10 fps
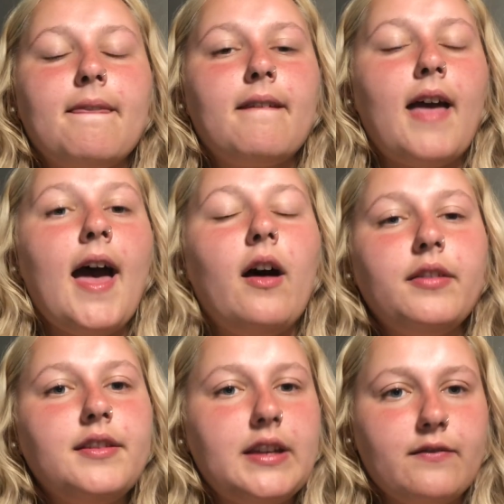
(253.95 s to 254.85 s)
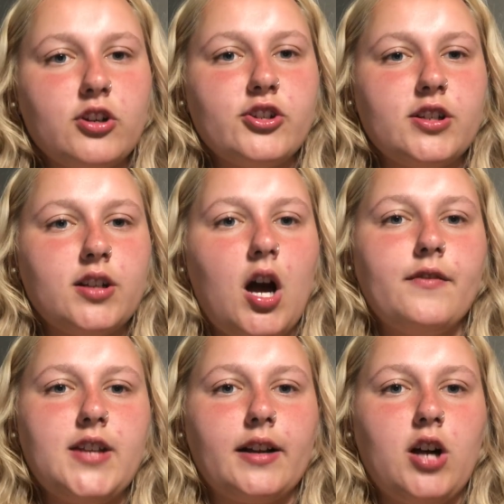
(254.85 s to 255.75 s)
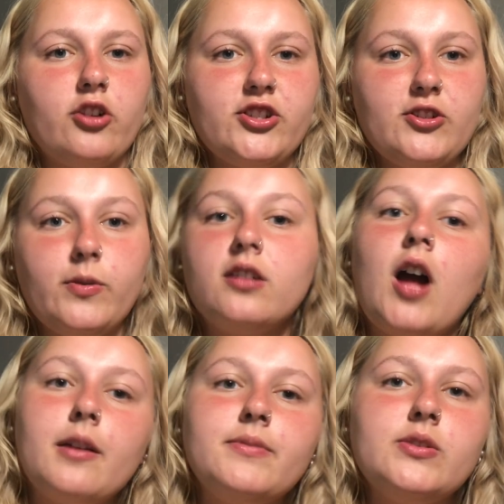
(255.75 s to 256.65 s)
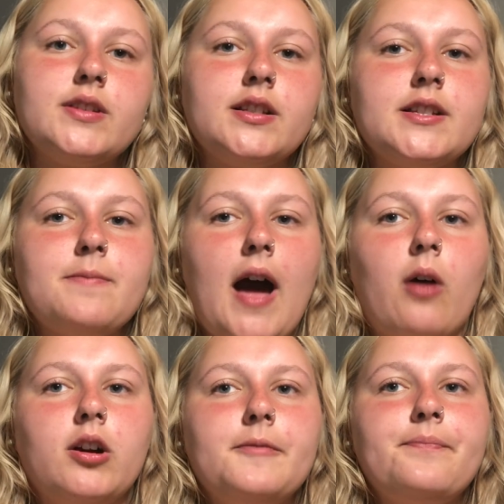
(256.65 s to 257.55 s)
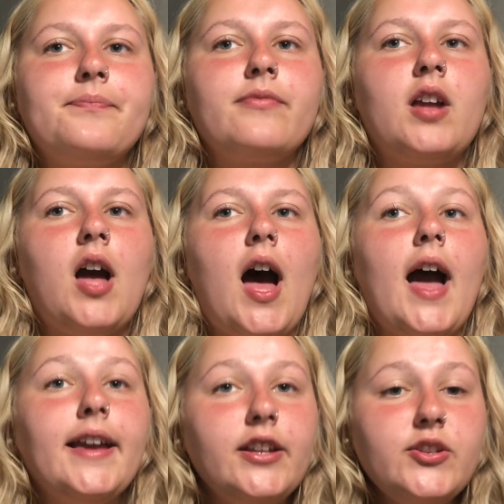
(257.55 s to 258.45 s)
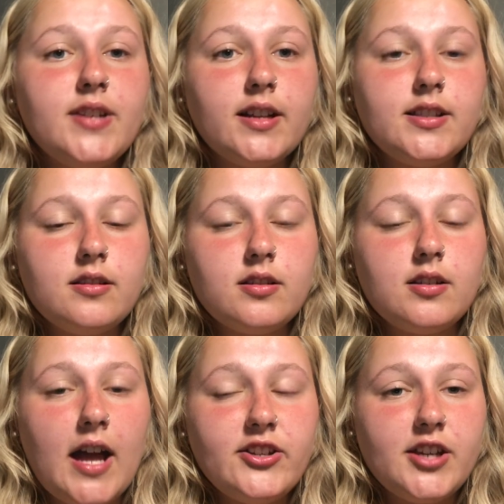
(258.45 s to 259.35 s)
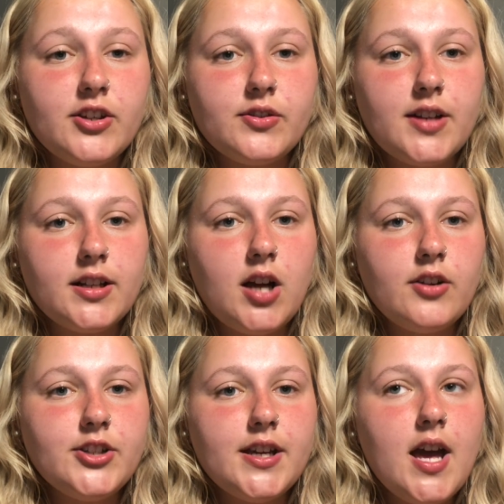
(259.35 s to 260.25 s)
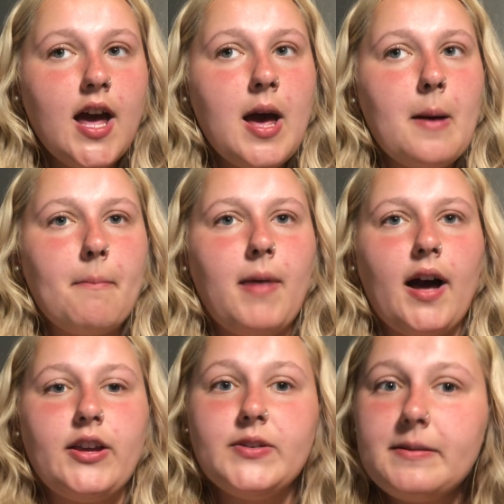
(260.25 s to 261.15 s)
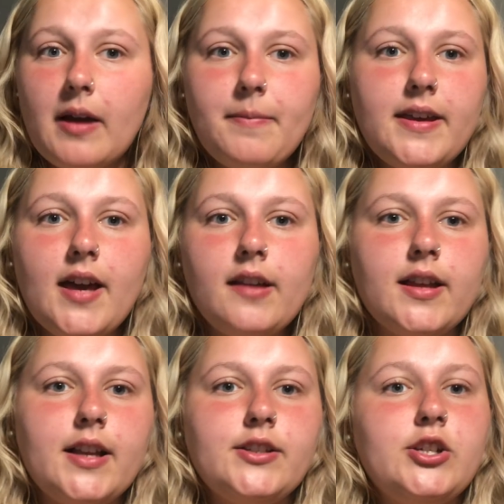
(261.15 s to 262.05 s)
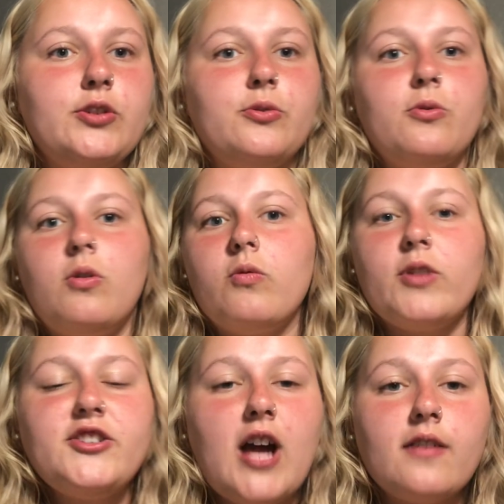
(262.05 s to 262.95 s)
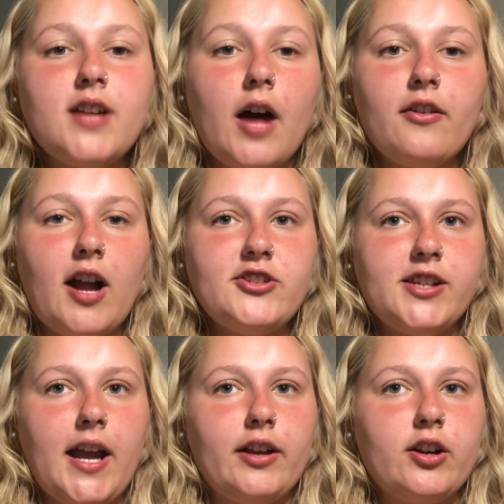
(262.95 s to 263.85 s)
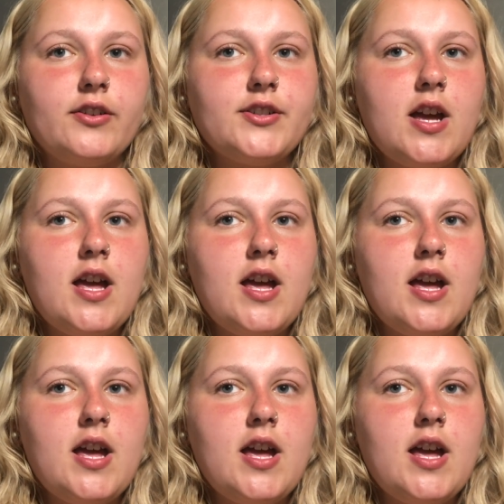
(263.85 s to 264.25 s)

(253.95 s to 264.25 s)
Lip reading: healthy version of technology so we are not abusing this power. I can use educational technology by using my PLN to reach out to other educators